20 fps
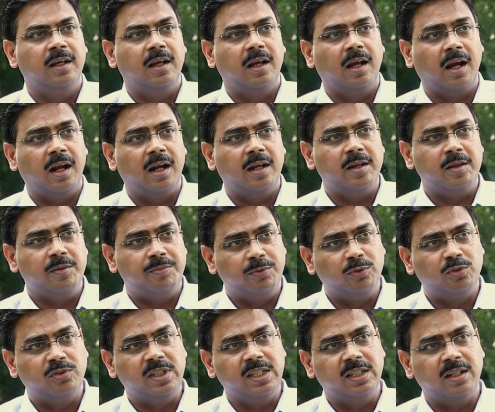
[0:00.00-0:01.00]
And if you
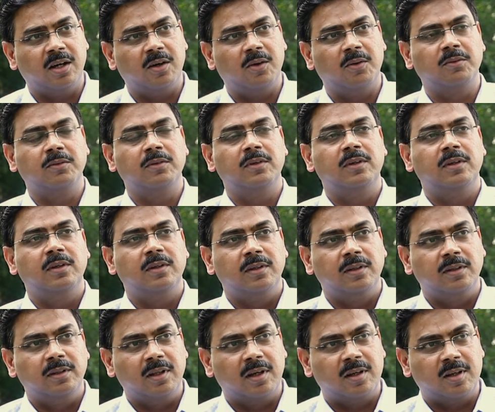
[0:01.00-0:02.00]
see now,
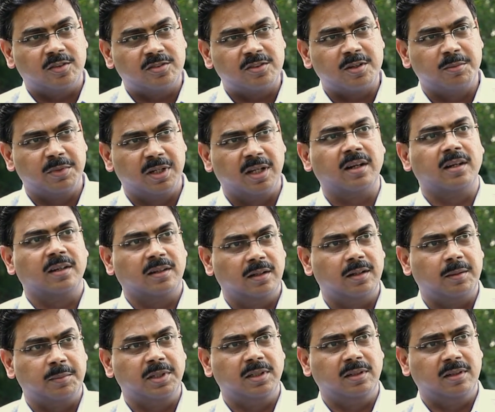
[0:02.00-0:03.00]
the customer,
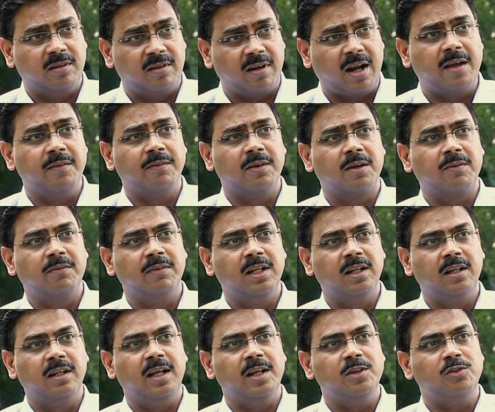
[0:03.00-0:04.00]
the driver
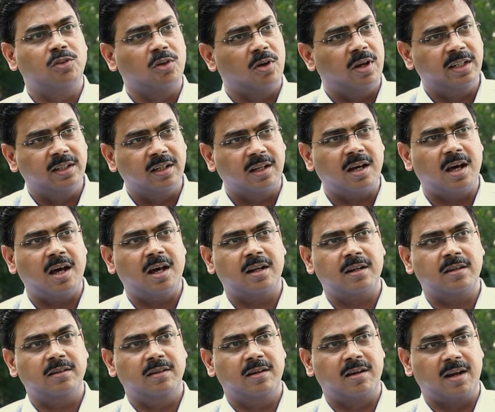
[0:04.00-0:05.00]
will enjoy the car
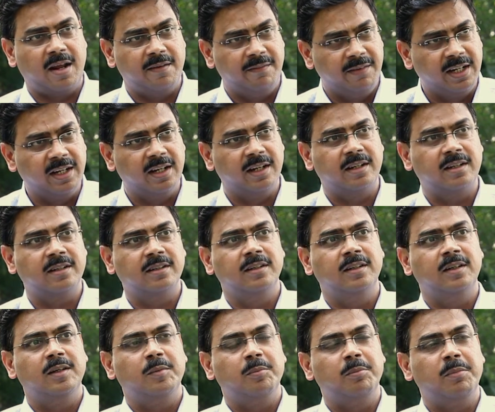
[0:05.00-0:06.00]
driving it
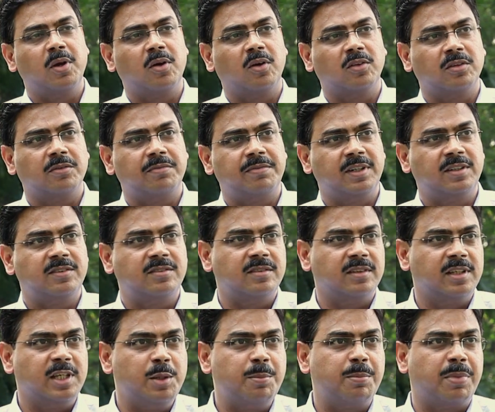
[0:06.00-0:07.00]
because of its
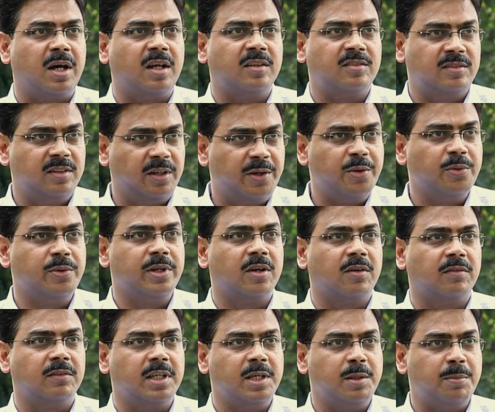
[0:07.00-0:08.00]
e-pass, the tuning
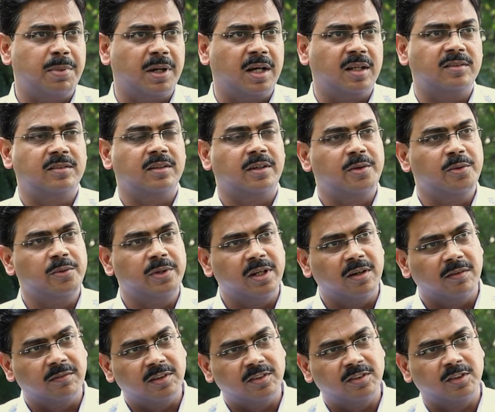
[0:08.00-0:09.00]
of the e-pass, the tuning
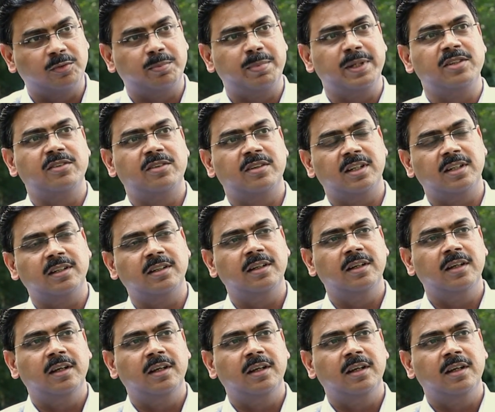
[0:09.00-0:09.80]
of the suspension